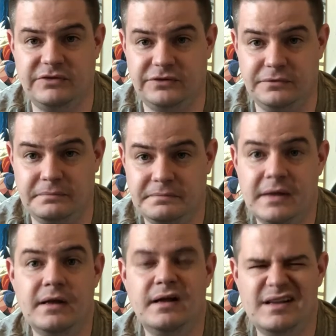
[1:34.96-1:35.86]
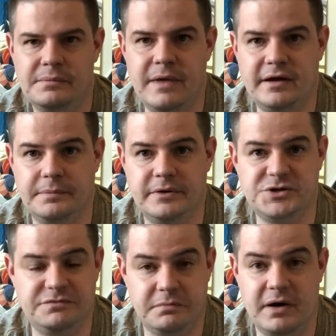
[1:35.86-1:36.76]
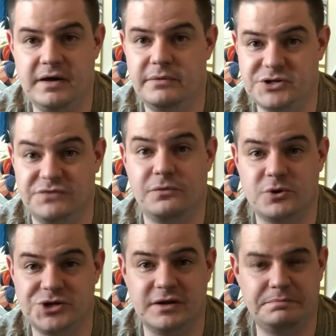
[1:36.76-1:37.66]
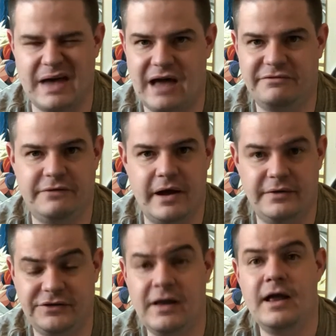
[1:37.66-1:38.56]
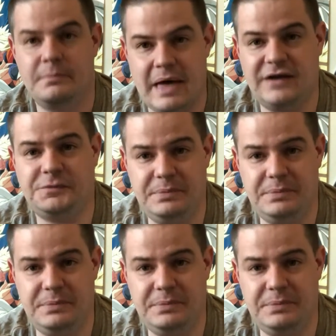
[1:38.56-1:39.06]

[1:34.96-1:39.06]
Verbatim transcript: to make a bunch of money, which unfortunately backfires. Max